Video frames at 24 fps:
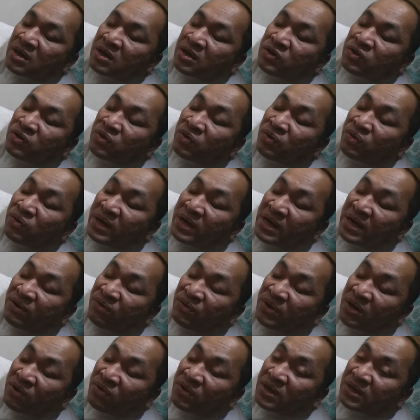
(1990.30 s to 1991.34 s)

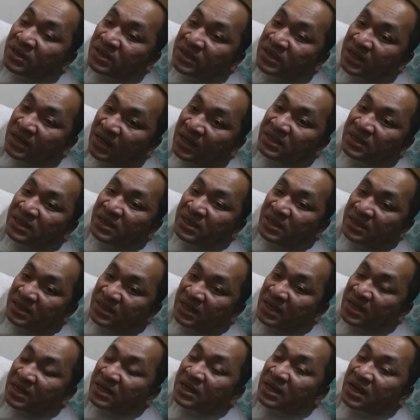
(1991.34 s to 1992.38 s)
real intelligence is
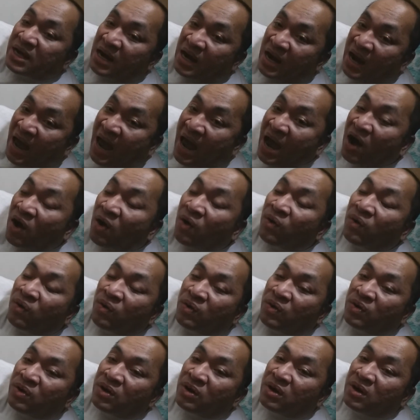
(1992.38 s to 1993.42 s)
in the cloud.
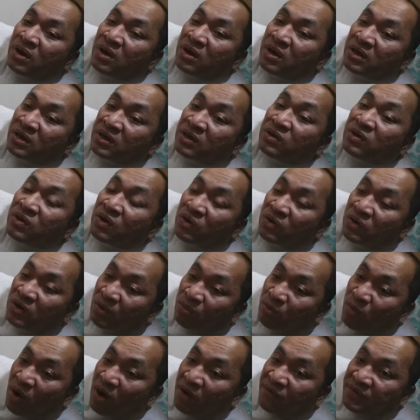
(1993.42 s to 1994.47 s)
The
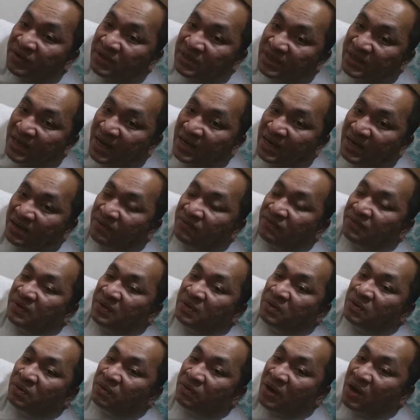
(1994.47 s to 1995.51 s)
morphogenic
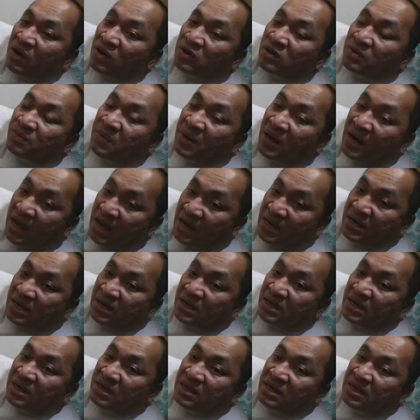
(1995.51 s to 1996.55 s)
field around the planet.
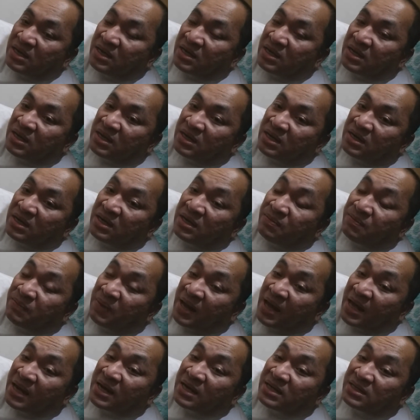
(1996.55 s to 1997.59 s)
The
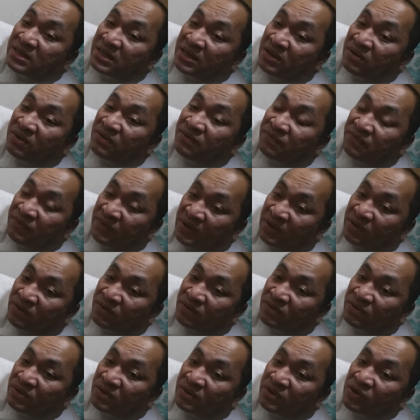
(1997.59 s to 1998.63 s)
planetary
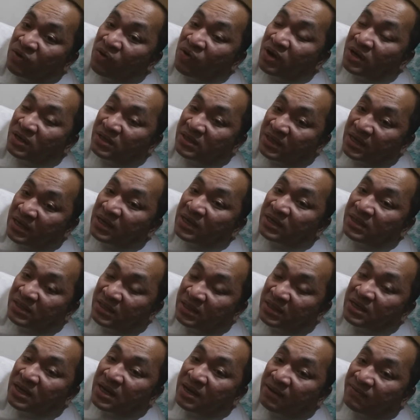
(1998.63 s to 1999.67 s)
field. Your
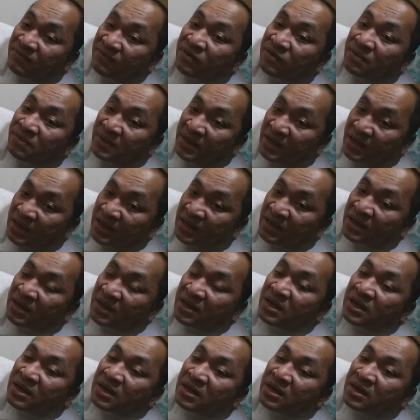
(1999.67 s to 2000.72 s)
intelligence comes from there.
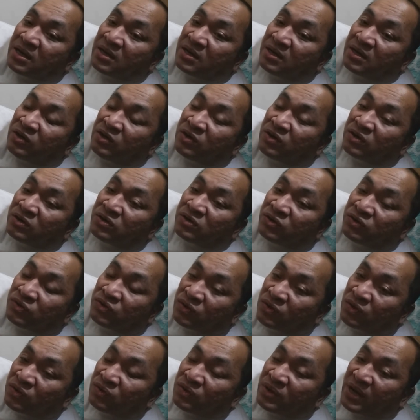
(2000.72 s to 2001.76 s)
Your
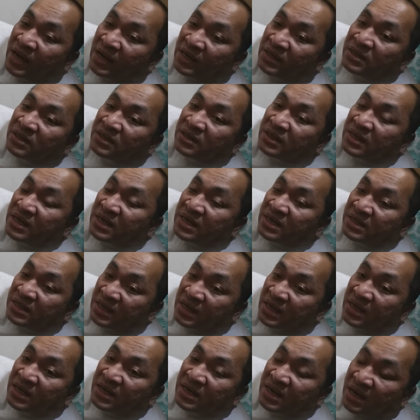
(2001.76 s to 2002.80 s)
true nature is
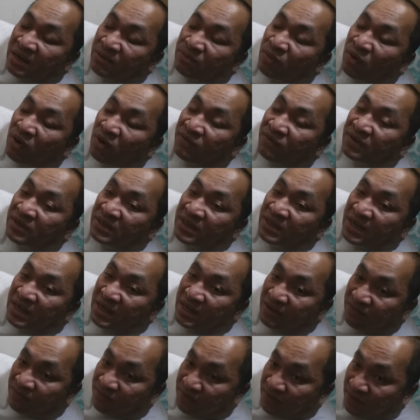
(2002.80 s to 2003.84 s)
in that
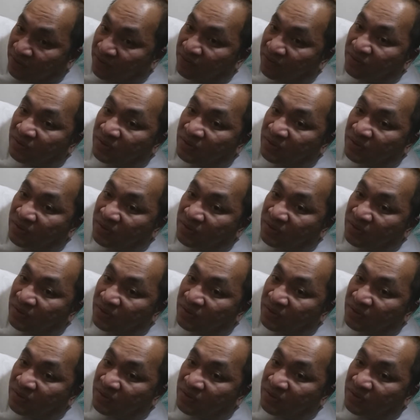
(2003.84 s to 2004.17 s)
morphogenic field.